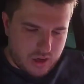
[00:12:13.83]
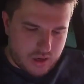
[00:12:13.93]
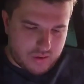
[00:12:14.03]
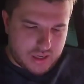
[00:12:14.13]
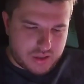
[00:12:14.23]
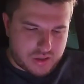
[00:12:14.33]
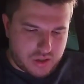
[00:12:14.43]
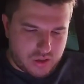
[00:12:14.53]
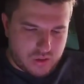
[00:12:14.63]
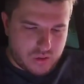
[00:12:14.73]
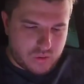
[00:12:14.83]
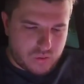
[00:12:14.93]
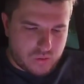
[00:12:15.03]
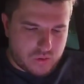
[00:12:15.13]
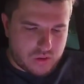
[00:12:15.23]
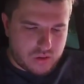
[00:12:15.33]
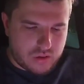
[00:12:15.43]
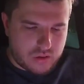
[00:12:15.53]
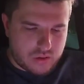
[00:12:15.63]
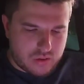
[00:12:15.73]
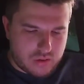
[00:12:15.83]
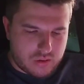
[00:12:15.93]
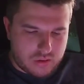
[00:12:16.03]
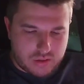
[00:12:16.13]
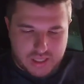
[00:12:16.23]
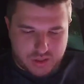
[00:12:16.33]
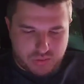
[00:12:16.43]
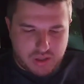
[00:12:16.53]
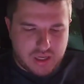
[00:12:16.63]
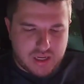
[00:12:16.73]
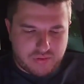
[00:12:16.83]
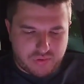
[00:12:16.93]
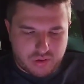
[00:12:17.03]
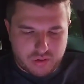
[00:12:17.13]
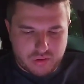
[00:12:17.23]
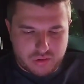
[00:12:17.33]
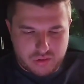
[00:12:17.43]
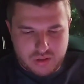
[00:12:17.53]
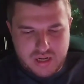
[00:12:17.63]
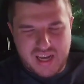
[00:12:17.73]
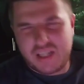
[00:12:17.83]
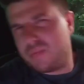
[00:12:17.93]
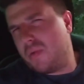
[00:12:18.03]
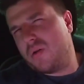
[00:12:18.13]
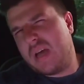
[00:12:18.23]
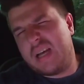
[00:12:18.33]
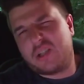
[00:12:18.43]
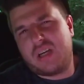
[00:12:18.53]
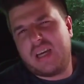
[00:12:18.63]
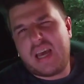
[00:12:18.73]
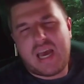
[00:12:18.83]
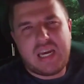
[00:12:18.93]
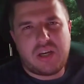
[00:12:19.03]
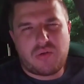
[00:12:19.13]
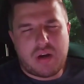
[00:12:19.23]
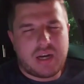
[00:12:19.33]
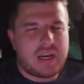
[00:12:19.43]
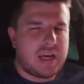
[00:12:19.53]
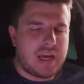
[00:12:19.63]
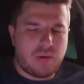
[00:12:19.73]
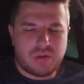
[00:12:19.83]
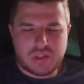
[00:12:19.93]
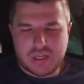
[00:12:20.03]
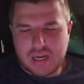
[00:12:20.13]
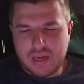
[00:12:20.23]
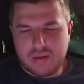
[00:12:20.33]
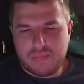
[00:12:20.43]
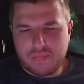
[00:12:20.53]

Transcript: Okay, so that's really it for it's more actually any track day, I would say.